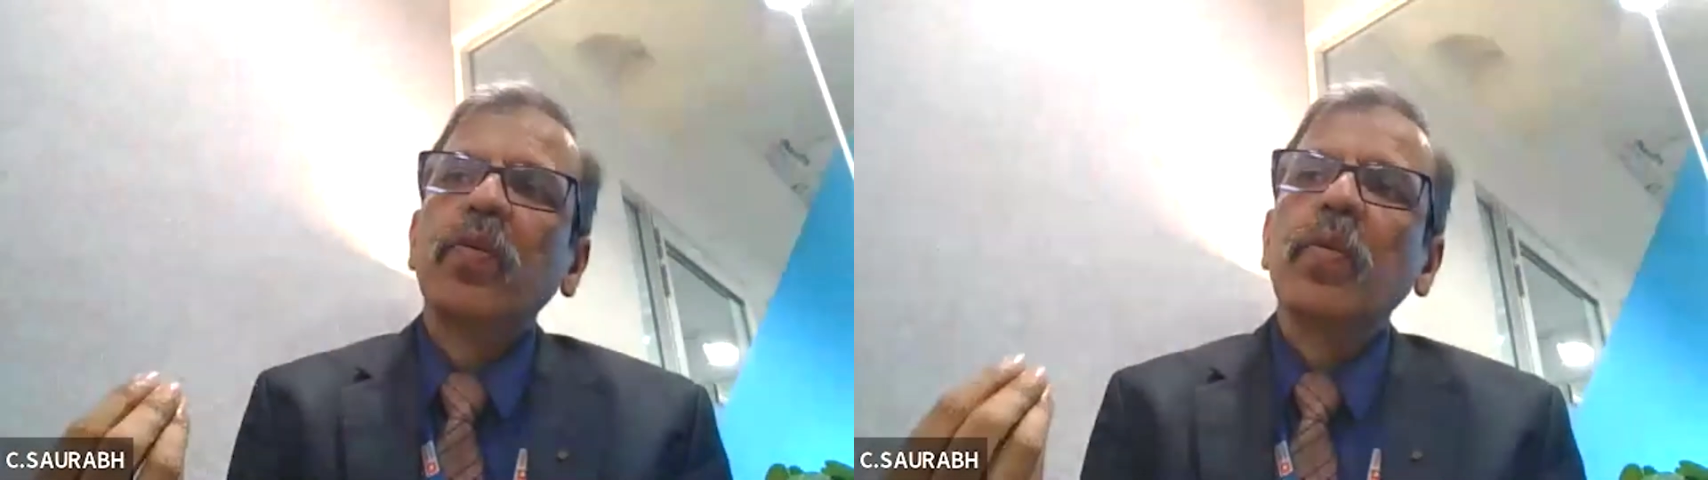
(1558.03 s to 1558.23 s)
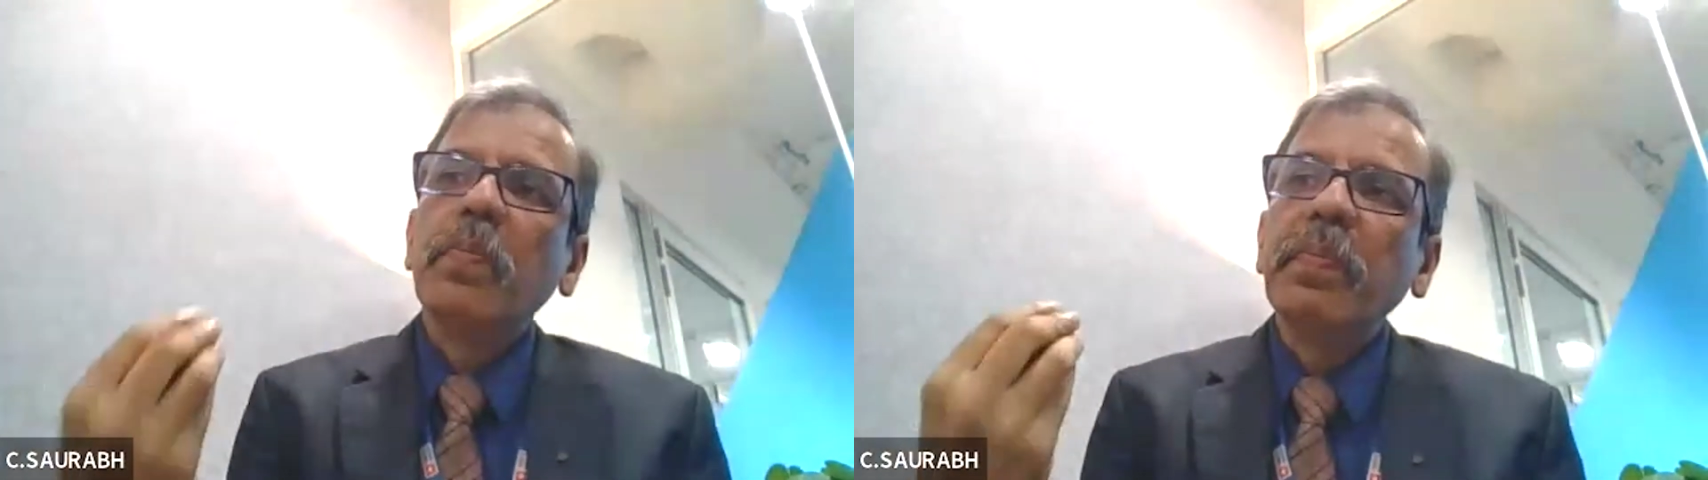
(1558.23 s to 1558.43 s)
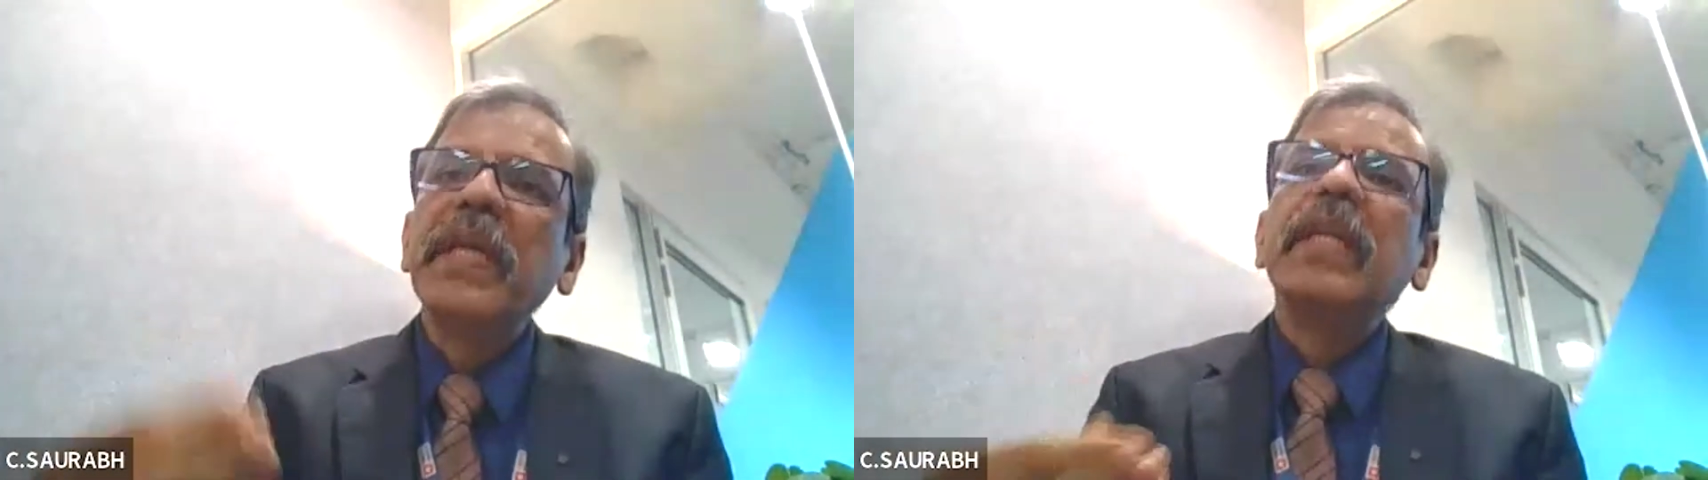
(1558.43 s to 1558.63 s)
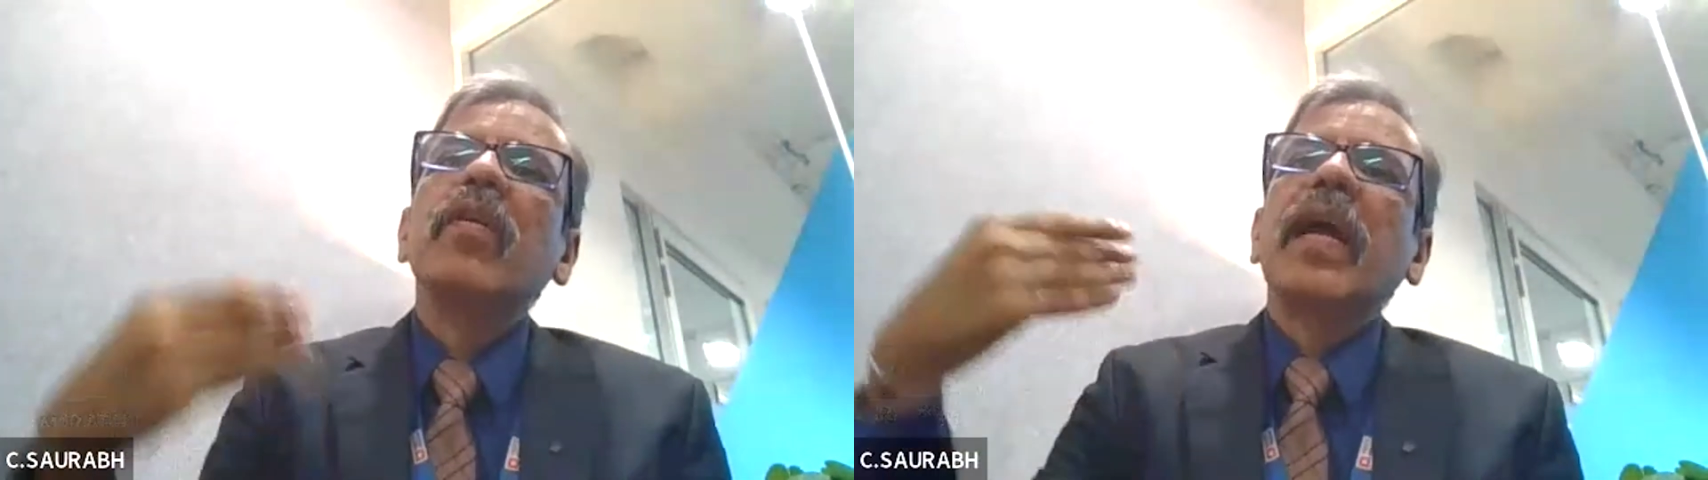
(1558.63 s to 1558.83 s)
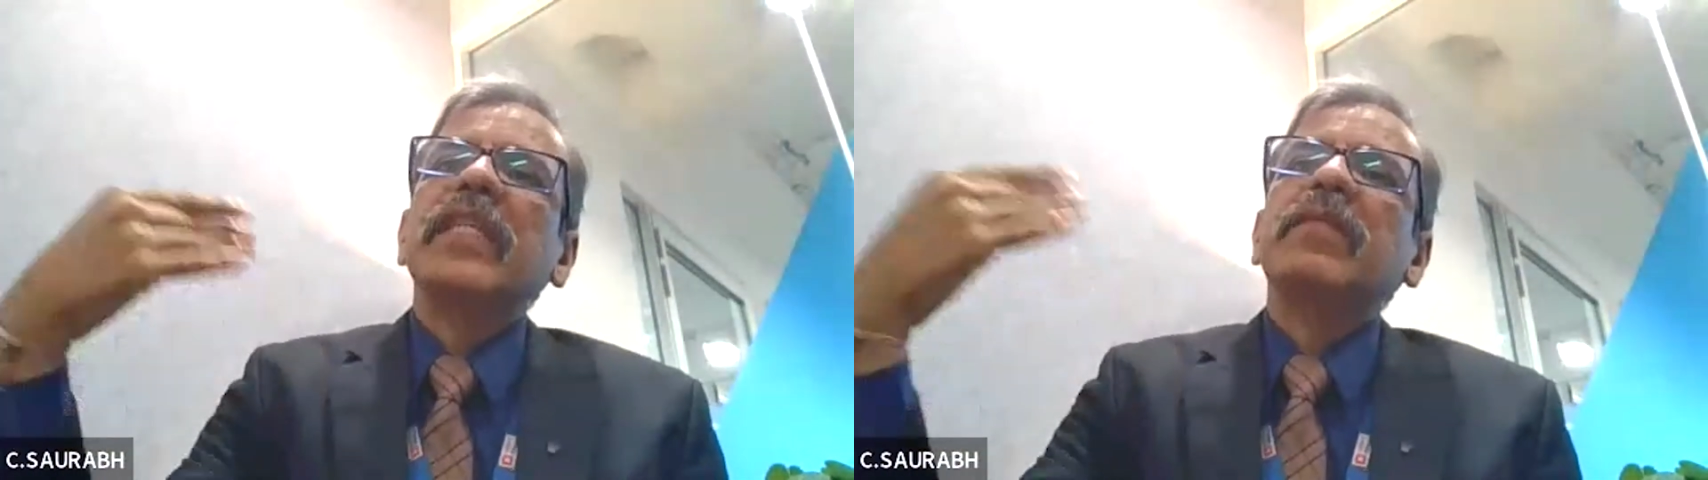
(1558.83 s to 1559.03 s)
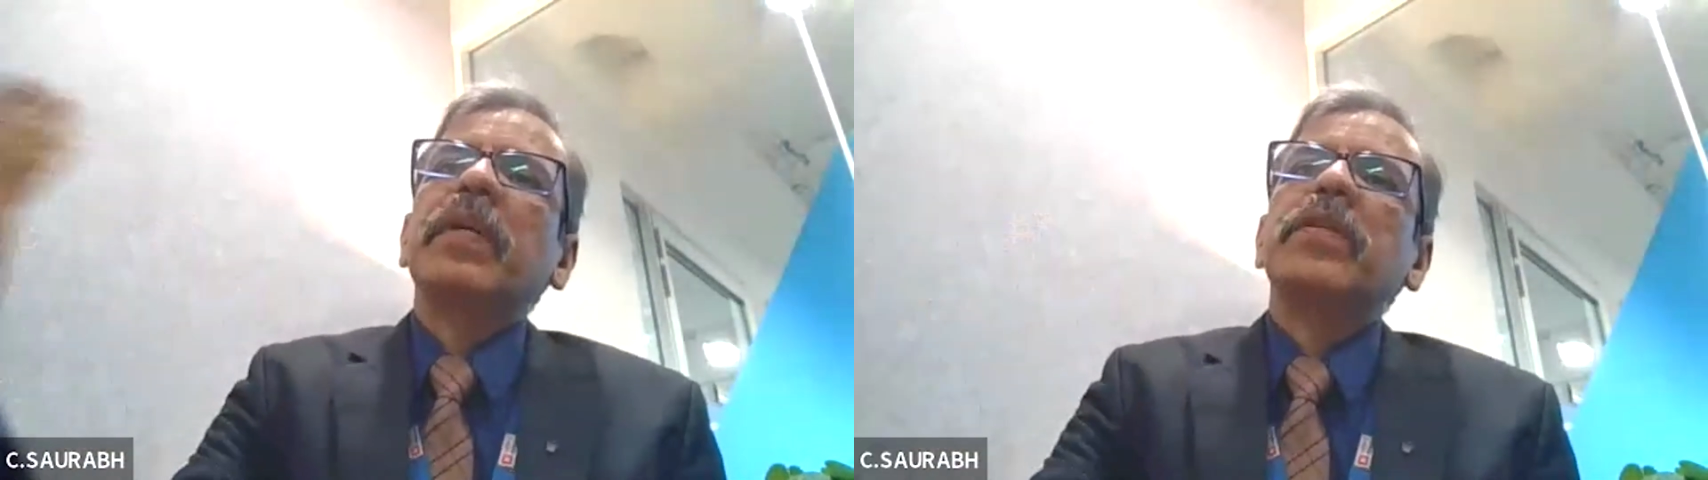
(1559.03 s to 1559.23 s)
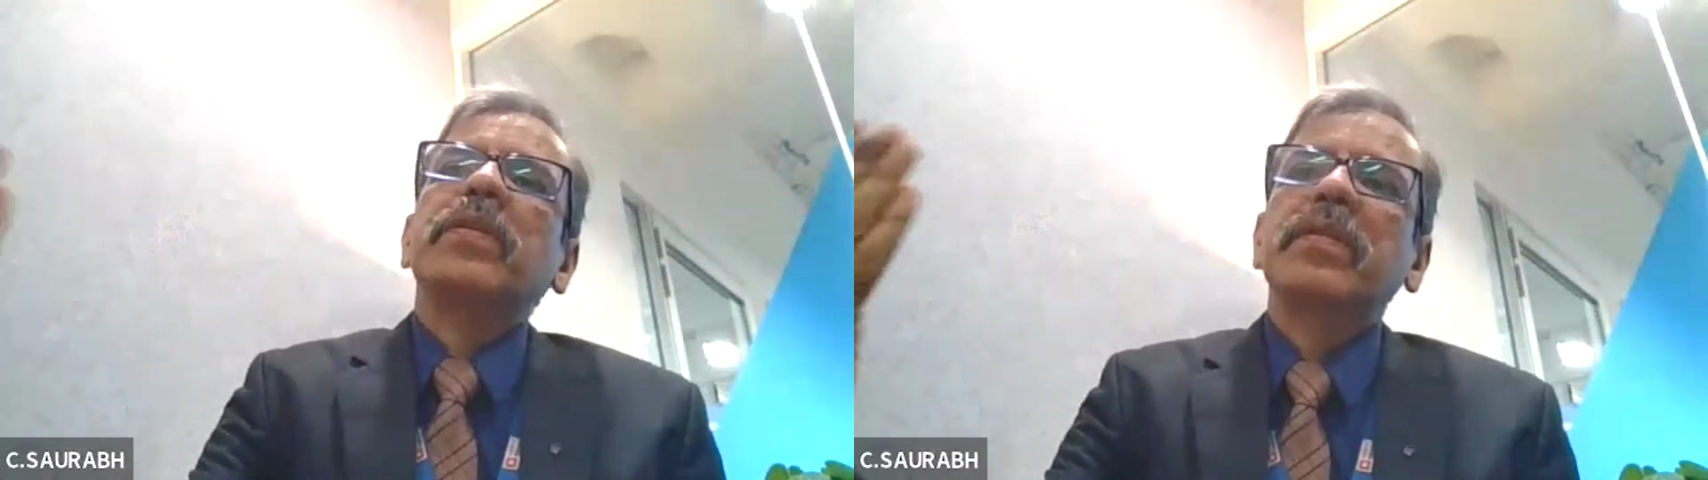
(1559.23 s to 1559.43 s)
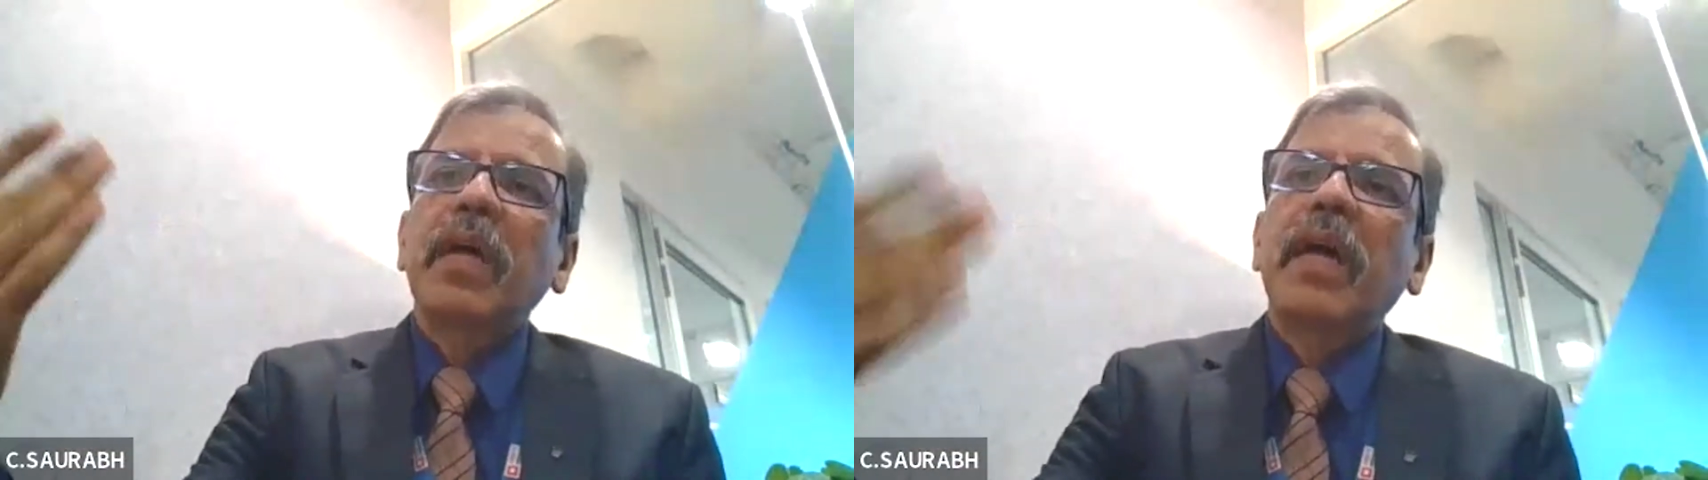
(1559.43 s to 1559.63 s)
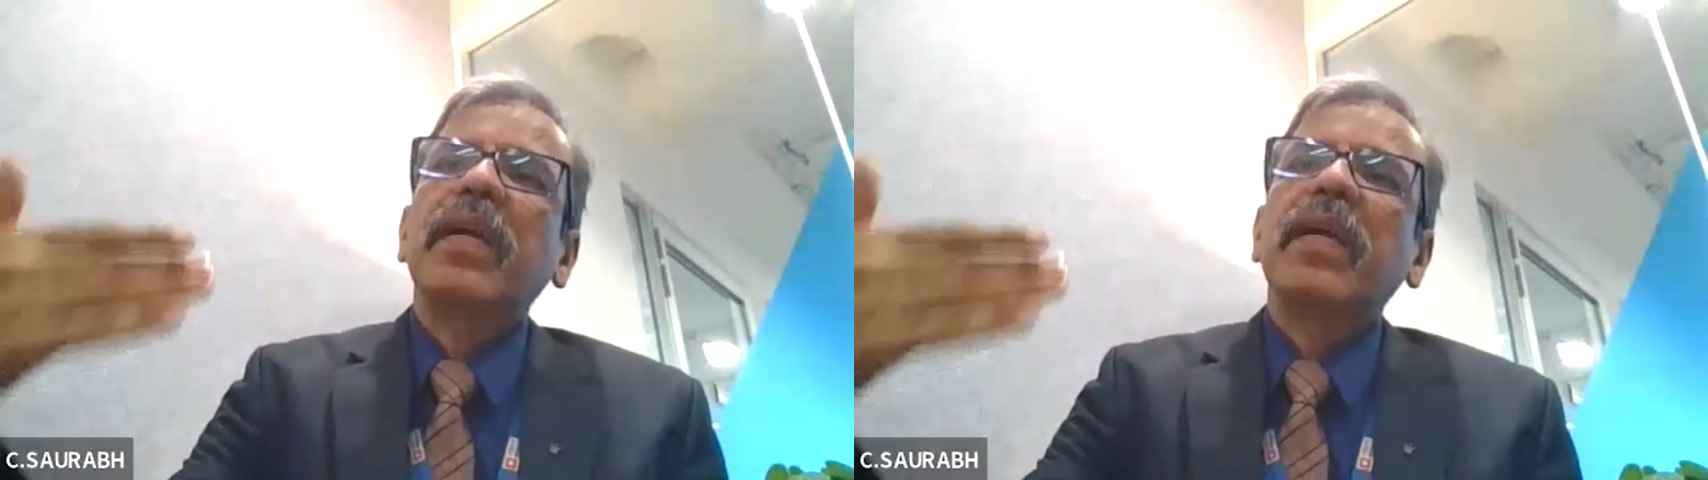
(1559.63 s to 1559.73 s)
to meet your aspirations,